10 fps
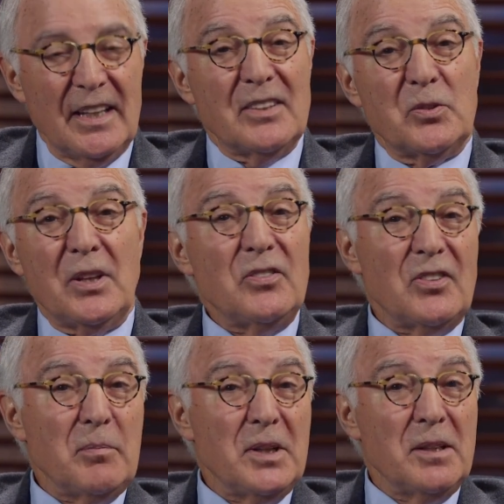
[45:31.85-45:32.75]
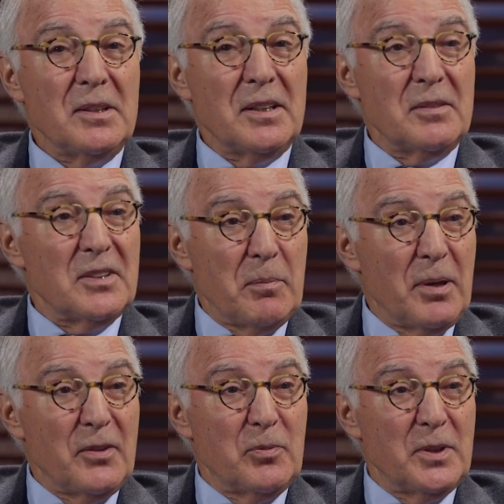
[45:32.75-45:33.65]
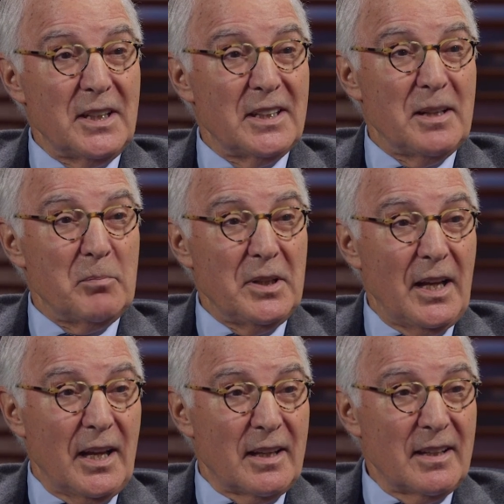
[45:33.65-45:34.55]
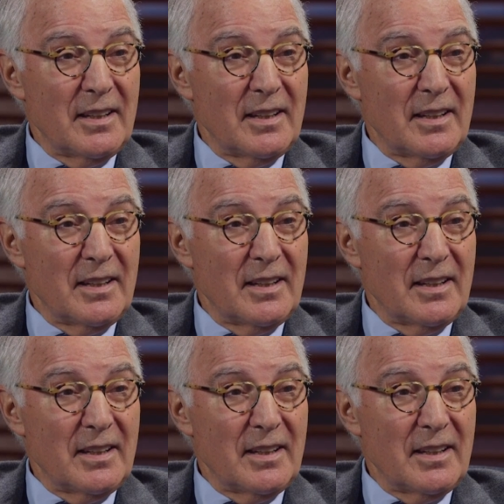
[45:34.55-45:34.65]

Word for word: So they sent me to get, they paid for me to get an MBA.